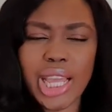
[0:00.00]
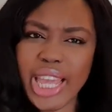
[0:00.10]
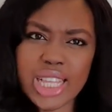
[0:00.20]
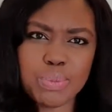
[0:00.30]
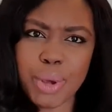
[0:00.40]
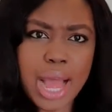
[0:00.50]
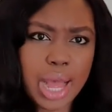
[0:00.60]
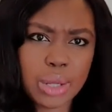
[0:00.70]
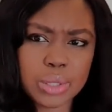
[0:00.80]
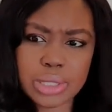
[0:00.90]

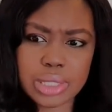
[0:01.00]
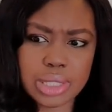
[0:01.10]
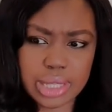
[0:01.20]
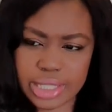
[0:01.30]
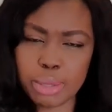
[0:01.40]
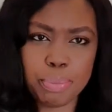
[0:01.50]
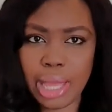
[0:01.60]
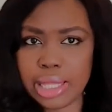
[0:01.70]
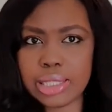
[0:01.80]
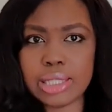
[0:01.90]
£8 60
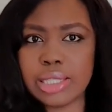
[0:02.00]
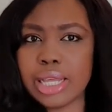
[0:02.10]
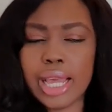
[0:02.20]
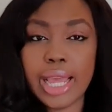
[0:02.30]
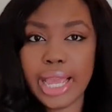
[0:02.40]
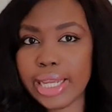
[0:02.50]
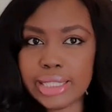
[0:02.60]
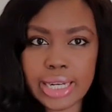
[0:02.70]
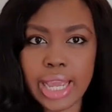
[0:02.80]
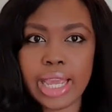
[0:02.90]
pence a
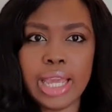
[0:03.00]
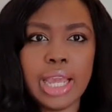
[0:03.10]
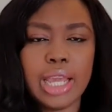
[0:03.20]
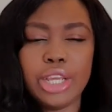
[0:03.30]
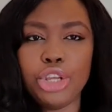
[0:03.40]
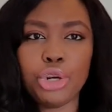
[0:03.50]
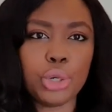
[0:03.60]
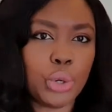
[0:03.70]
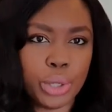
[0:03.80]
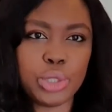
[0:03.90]
day,
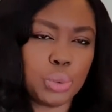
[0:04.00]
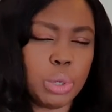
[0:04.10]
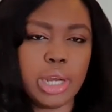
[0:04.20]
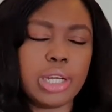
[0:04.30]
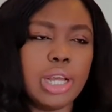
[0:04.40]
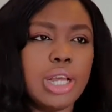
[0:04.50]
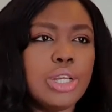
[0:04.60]
going to work.